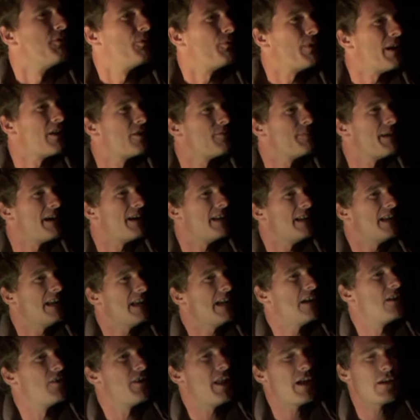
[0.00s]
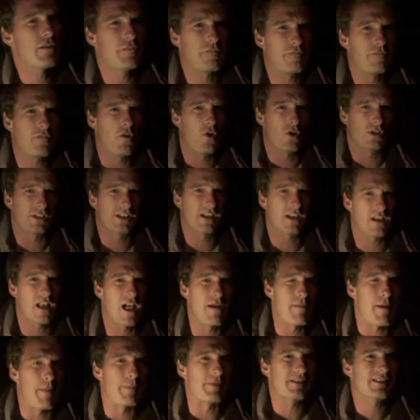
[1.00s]
around about here, and they were forced to
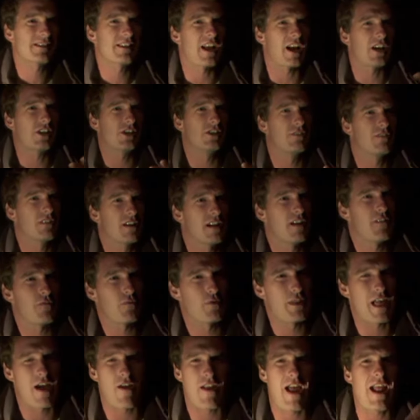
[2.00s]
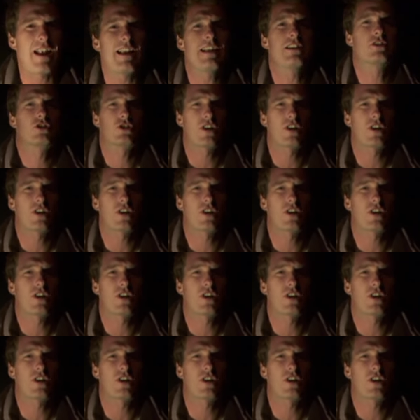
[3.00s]
climb up a section of cliff without any